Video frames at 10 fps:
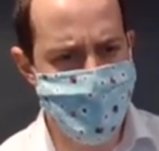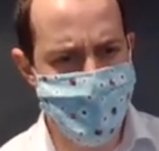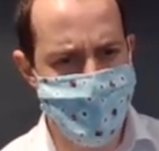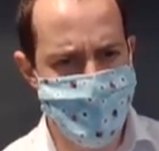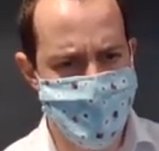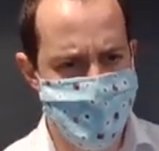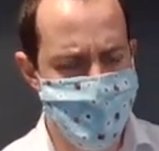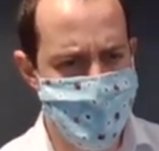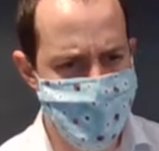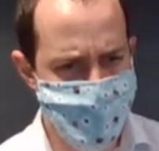right to
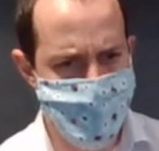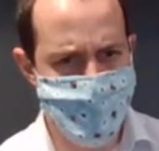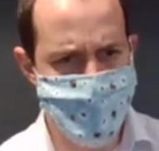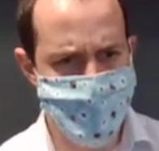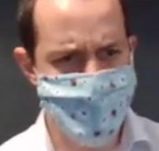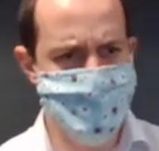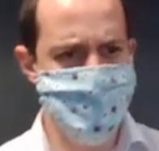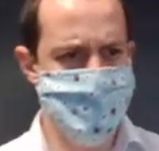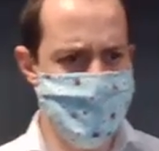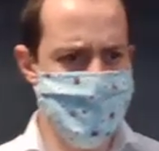be wrong and wrong to
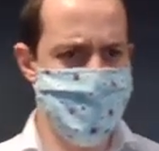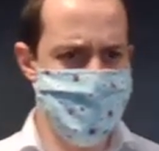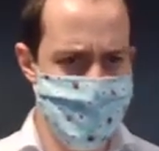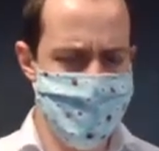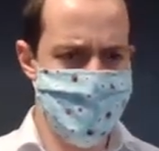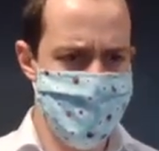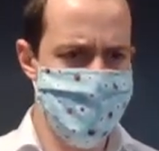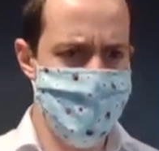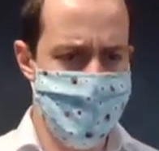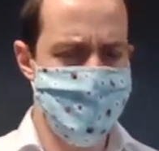be right and making
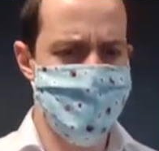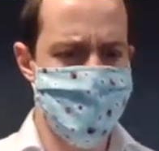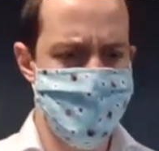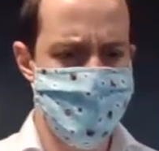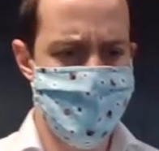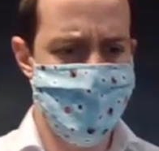them the opposite